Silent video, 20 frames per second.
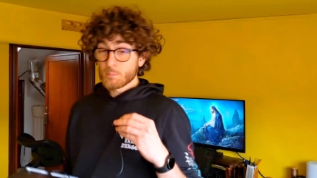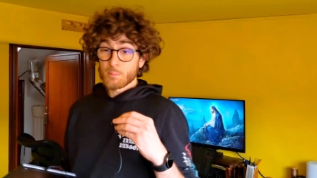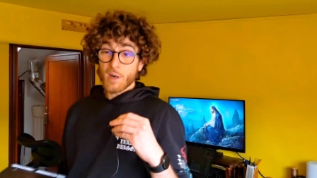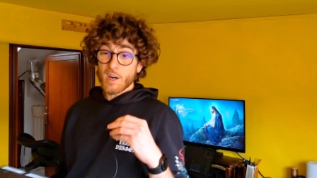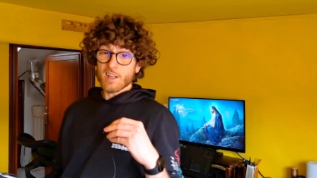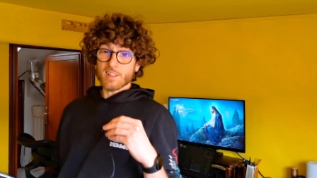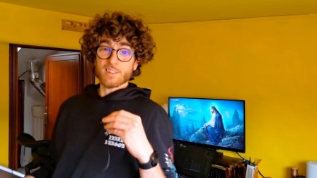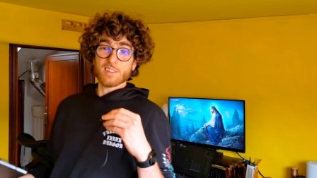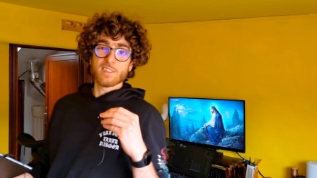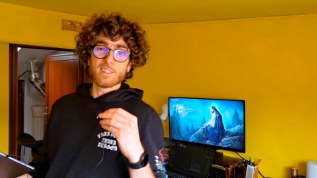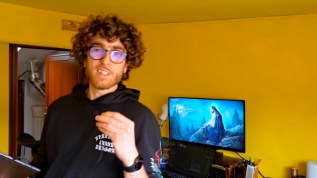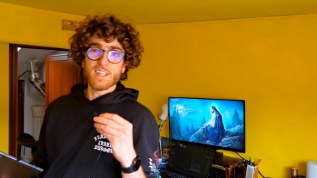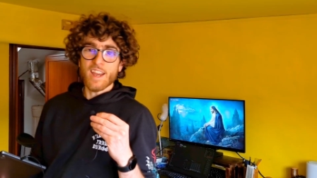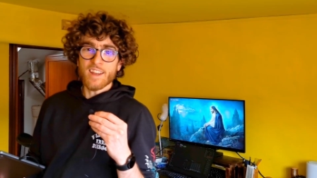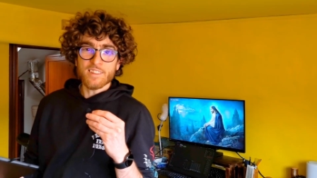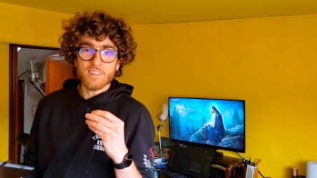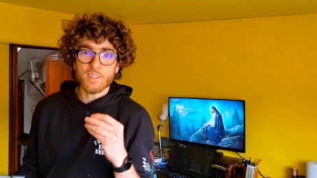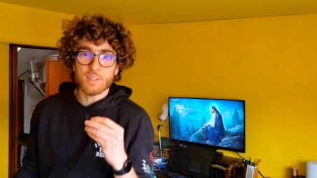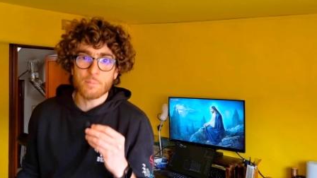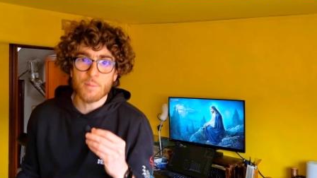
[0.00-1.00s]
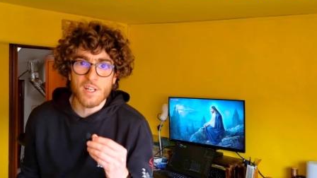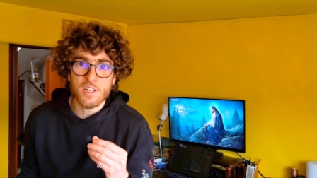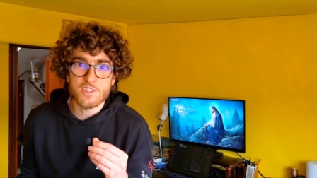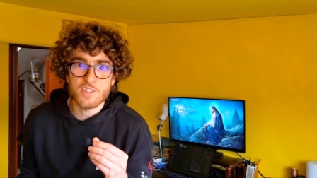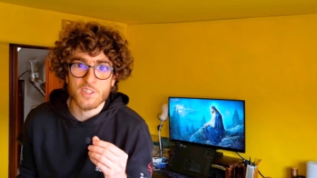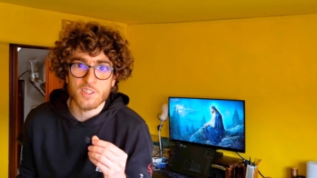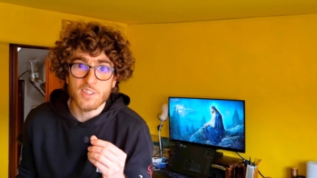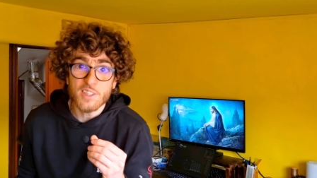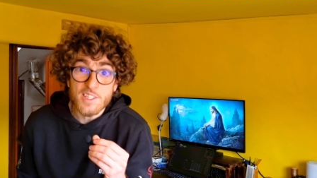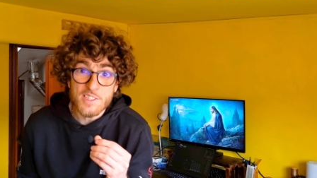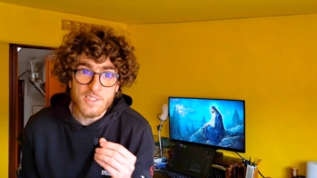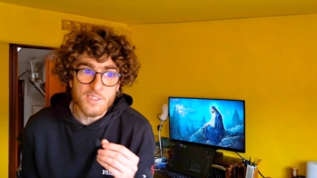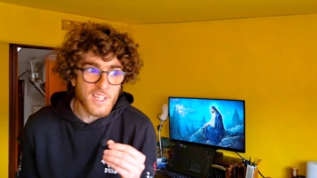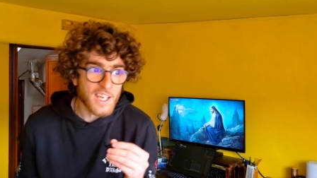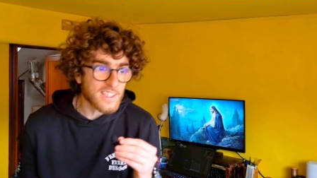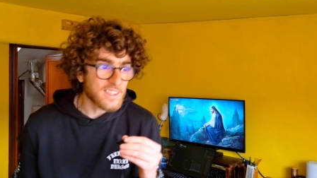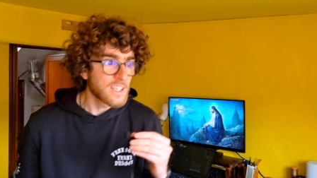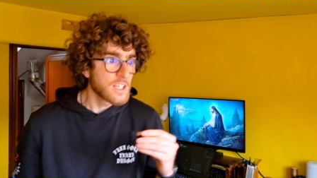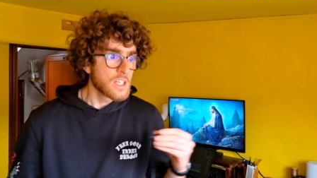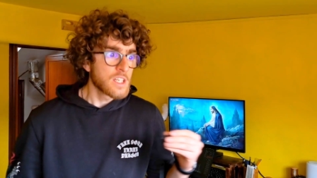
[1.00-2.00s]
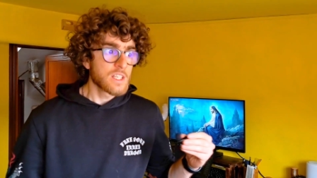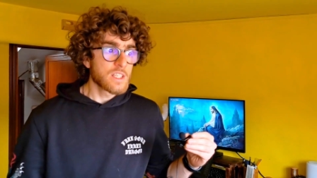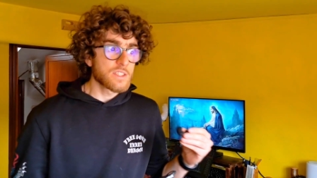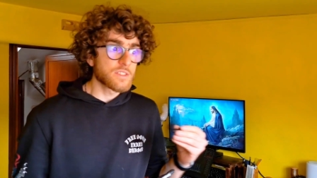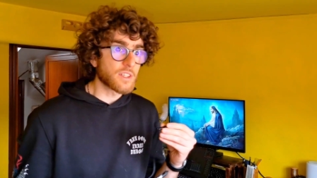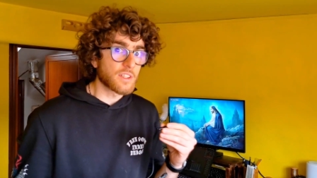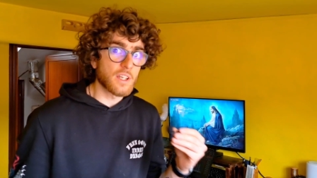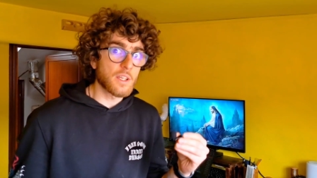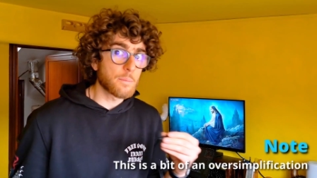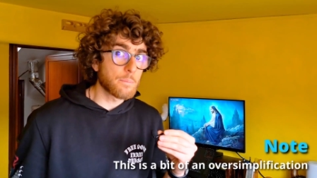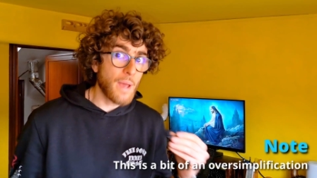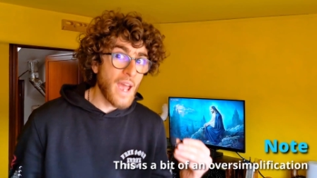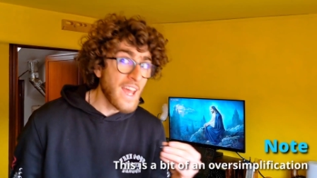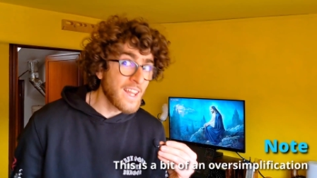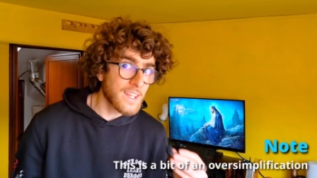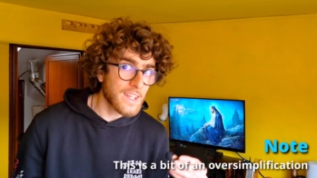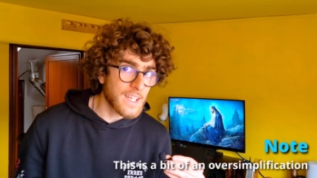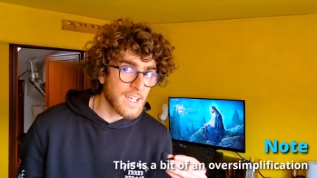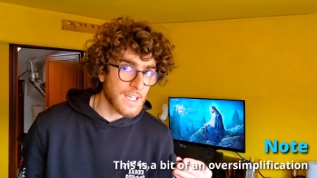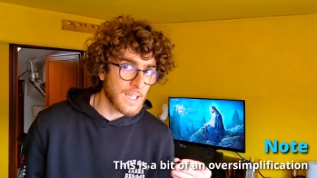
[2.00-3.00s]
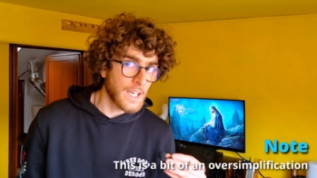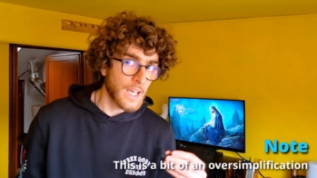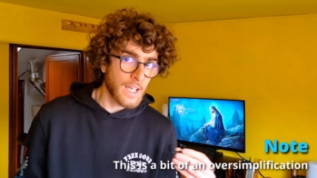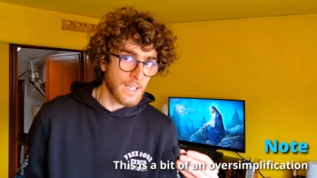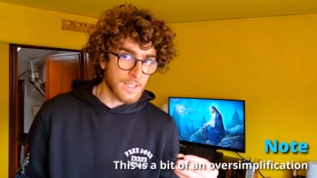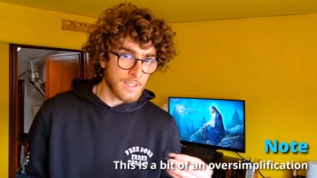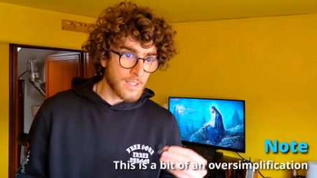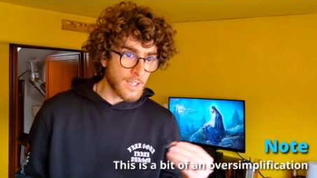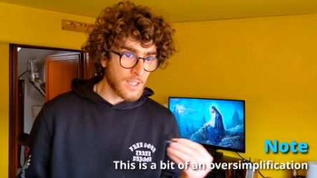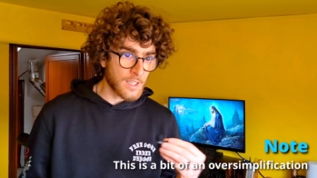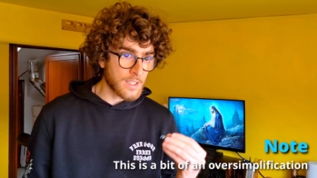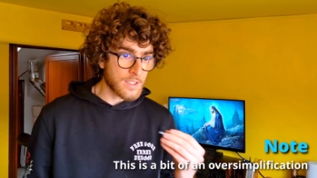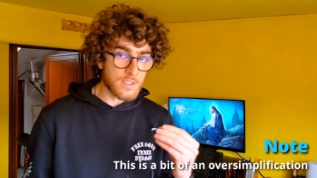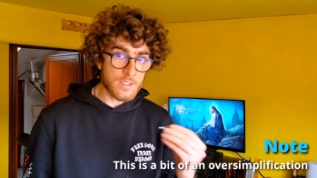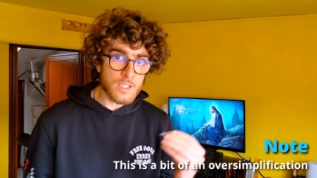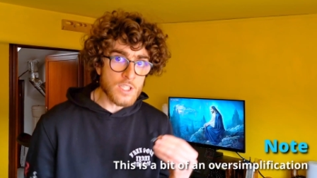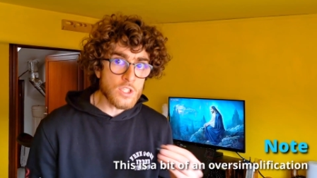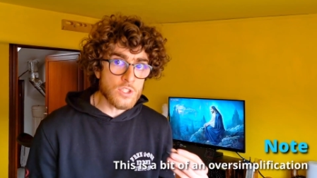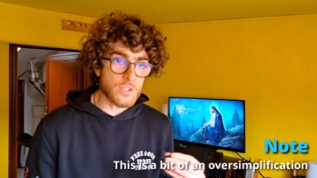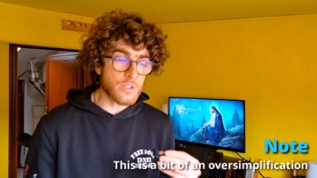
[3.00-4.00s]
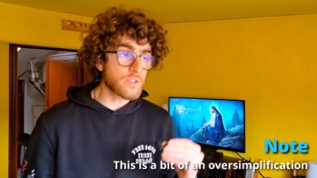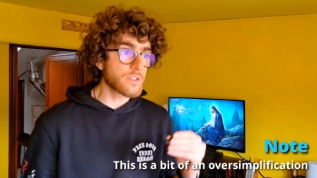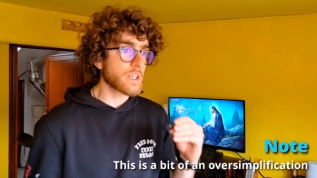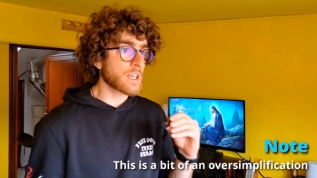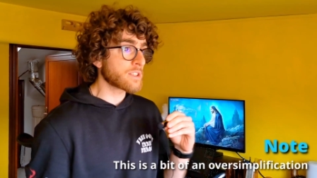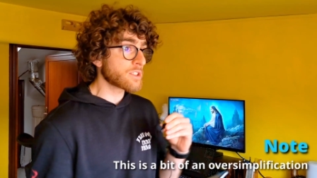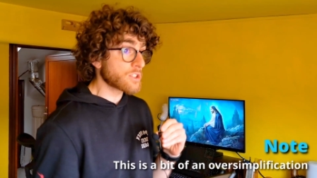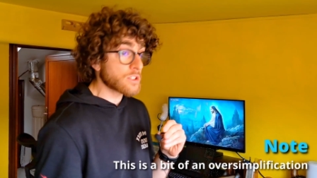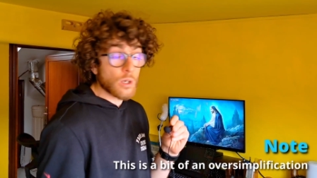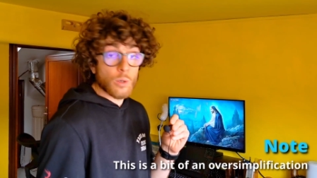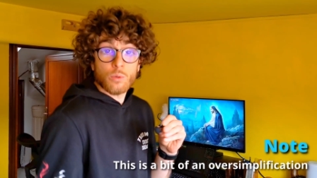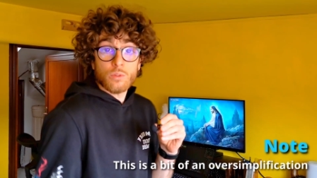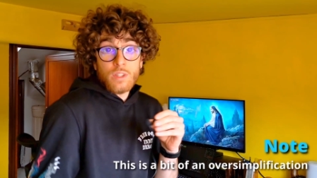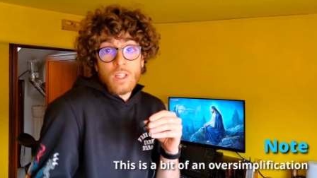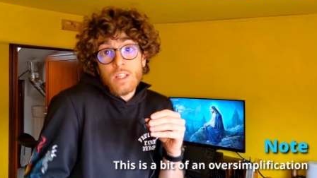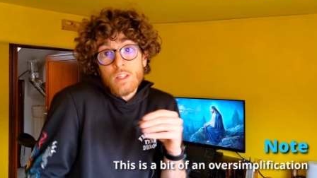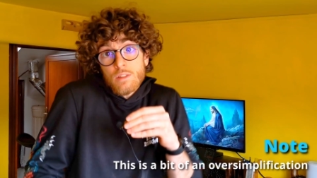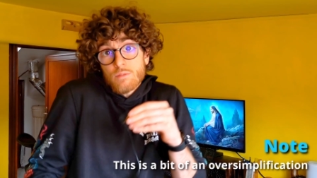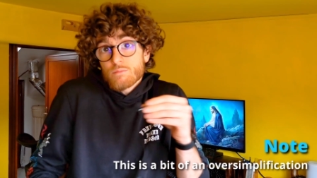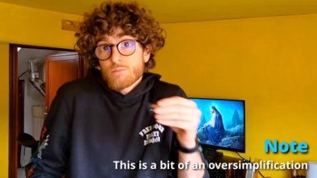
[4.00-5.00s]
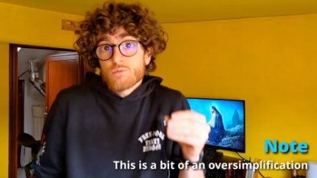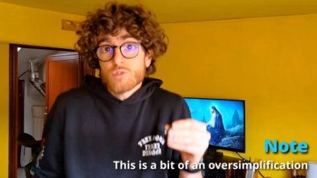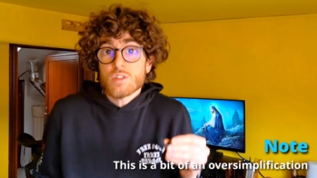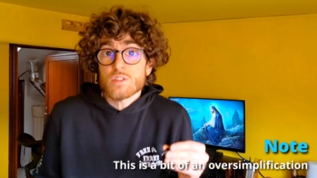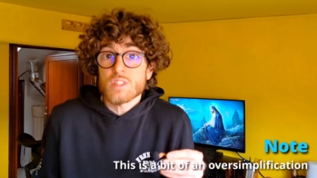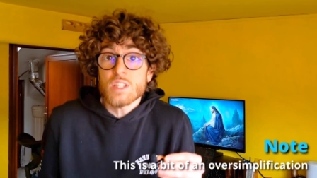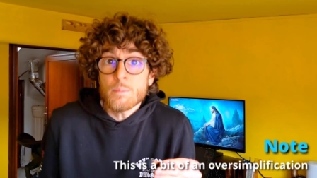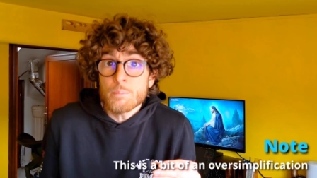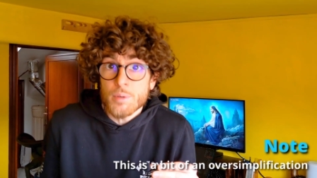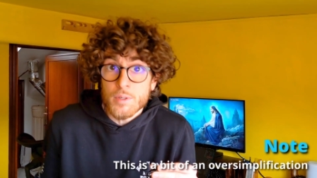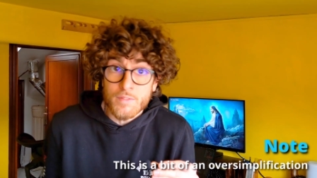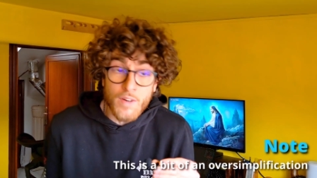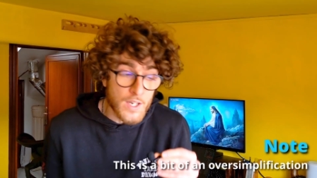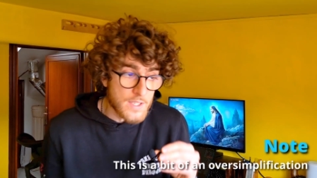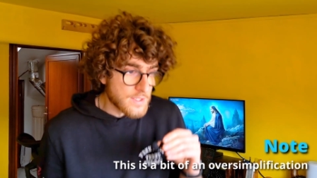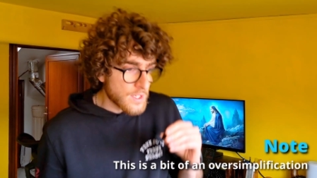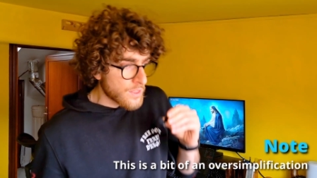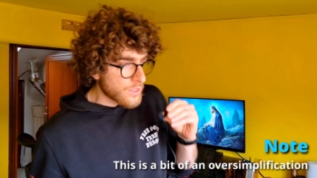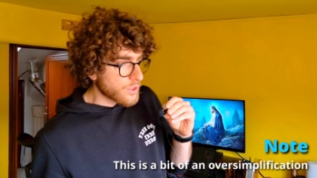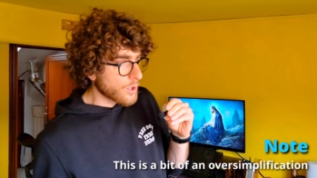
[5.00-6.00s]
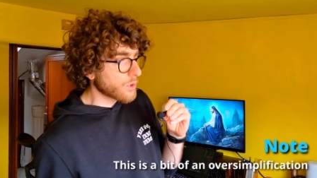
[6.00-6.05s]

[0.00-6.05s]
But the entity managing the disconnect started panicking and getting seizures, and so they just improvised and